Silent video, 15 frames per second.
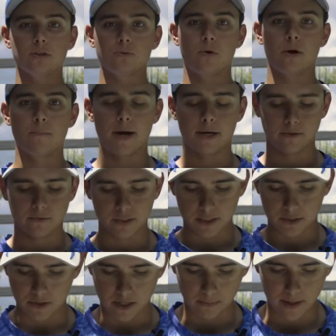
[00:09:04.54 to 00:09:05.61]
Squad
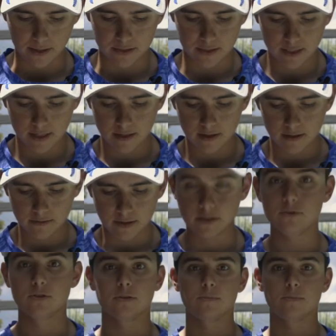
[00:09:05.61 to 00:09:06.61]
micro-size crankbaits. Thank you so